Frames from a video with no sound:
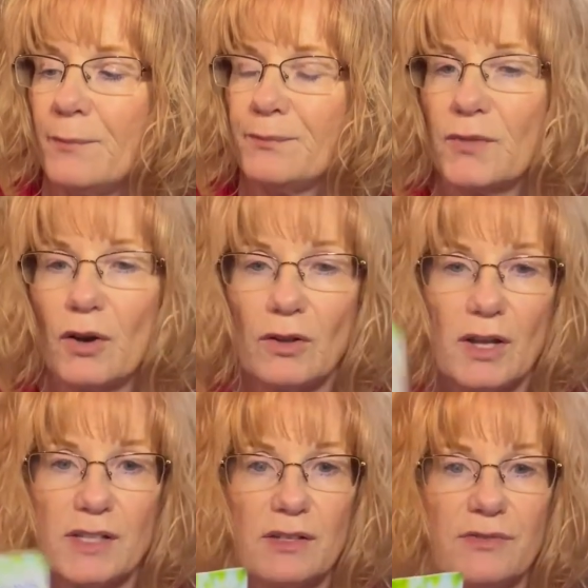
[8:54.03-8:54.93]
there are
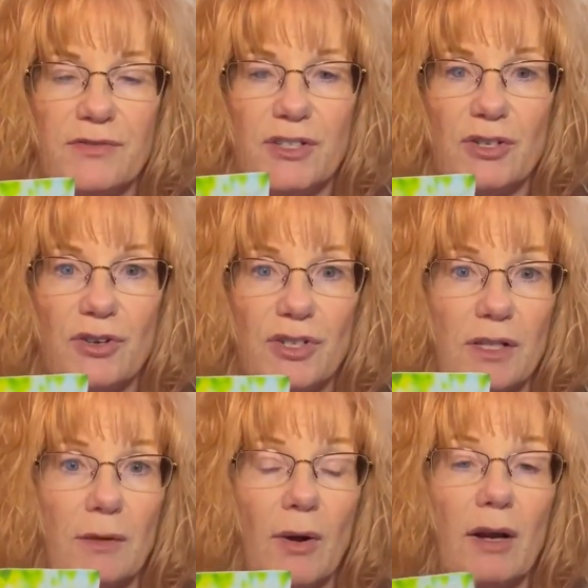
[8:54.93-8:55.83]
lots of detergents on
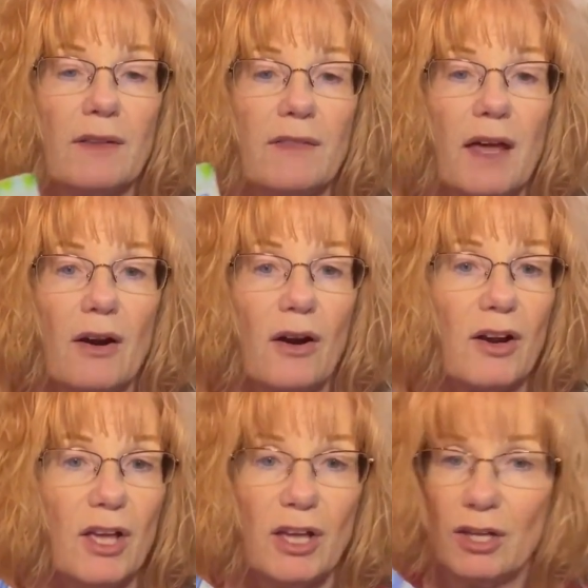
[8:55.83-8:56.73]
the market that are,
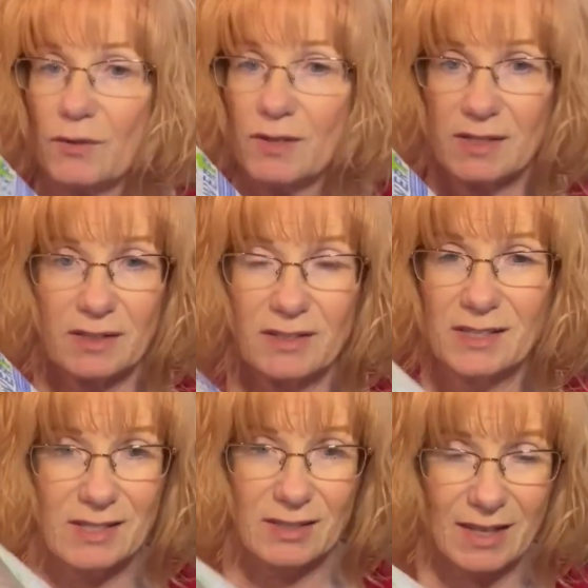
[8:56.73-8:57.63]
you know,
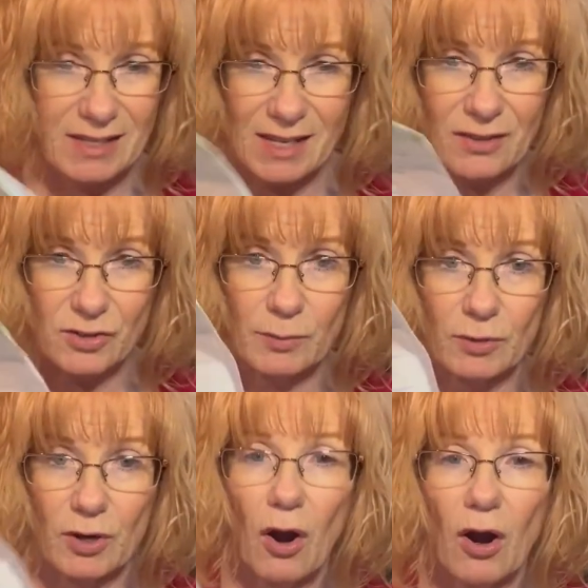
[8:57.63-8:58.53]
they say they're similar
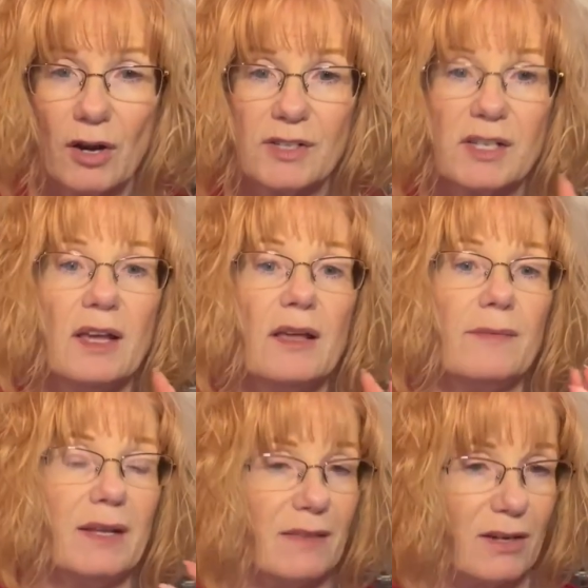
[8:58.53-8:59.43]
to ours,
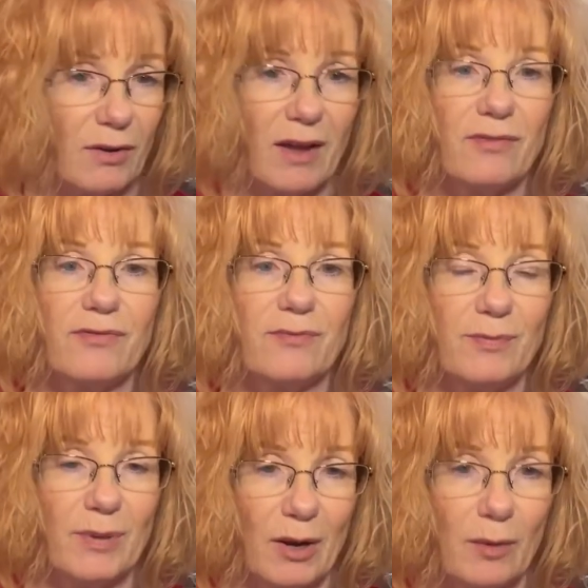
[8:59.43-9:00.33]
meaning they don't have
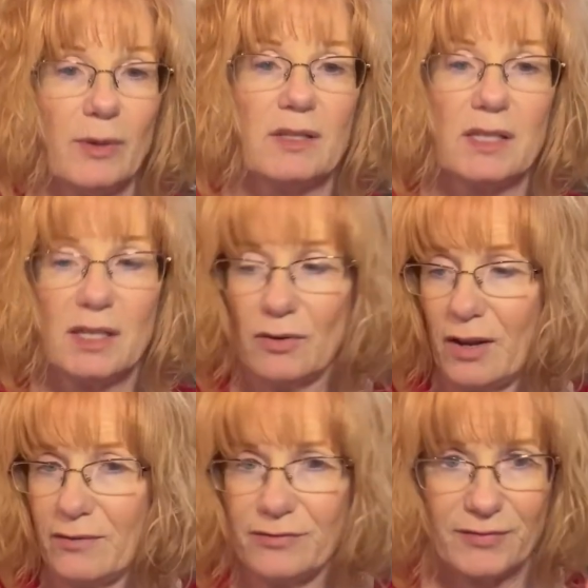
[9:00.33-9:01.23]
parabens, and they don't
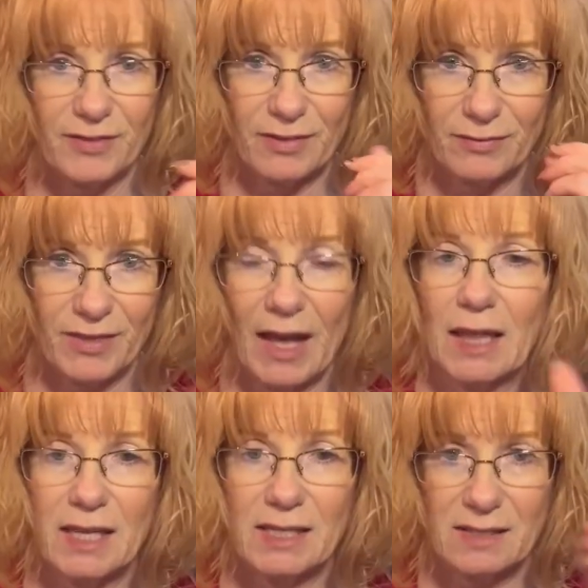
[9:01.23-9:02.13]
have
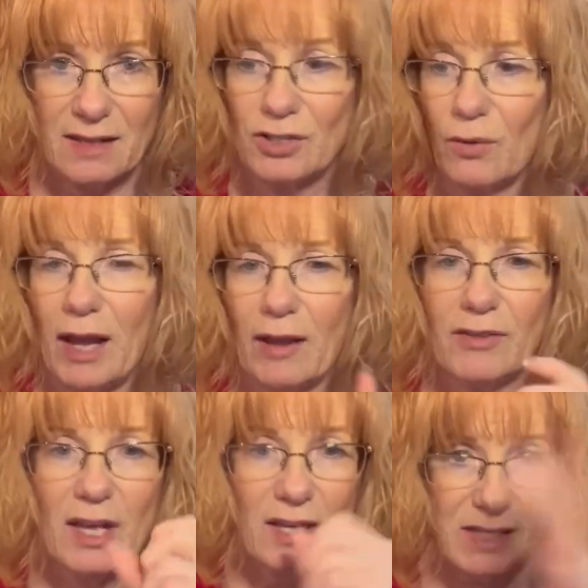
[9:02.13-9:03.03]
phthalates, and they don't have
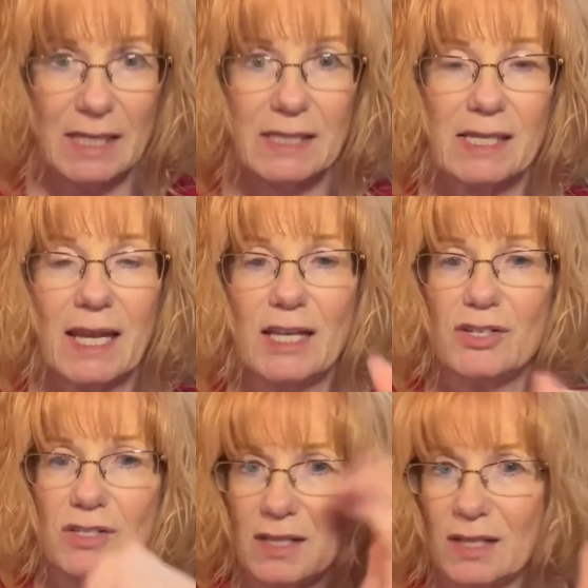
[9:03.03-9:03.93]
sudsing
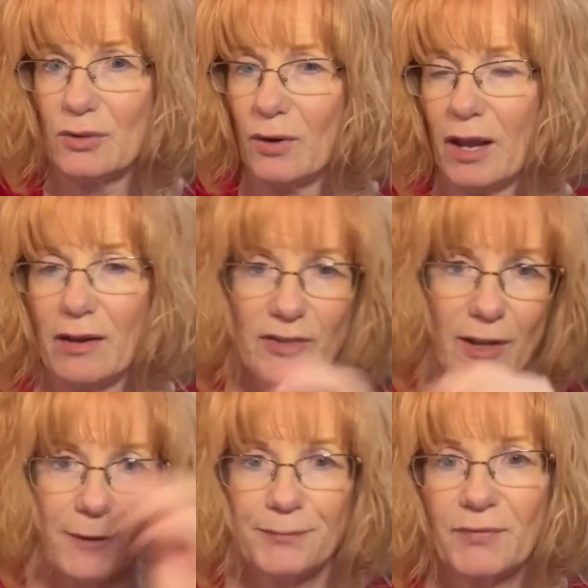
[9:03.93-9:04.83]
agents, and they have
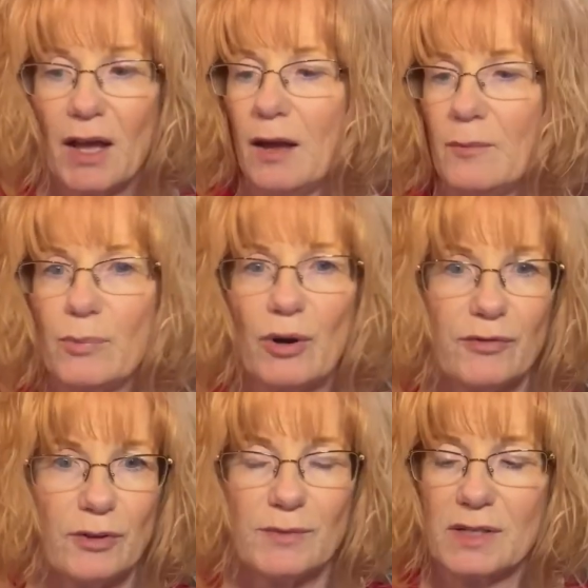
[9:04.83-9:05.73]

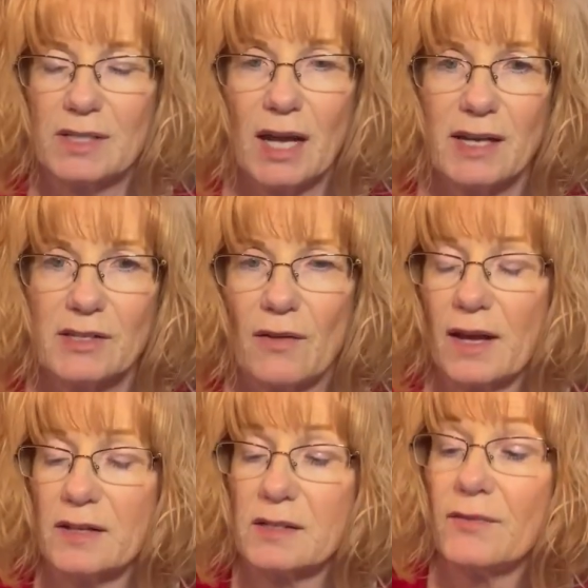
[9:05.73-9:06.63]
perfumes and dyes and all that
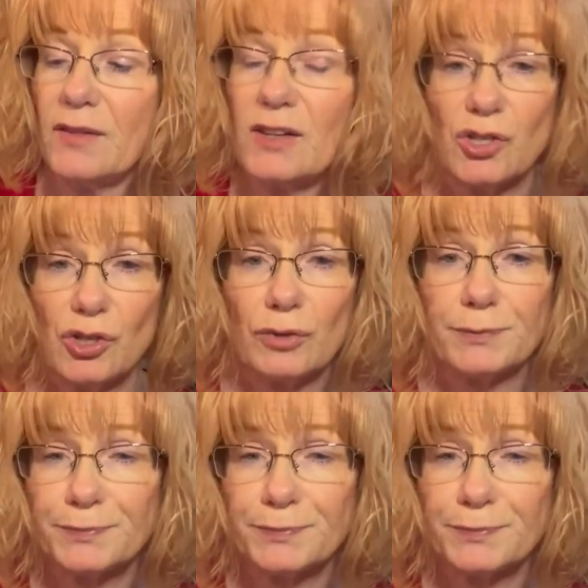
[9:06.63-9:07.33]
kind of stuff. And that's true.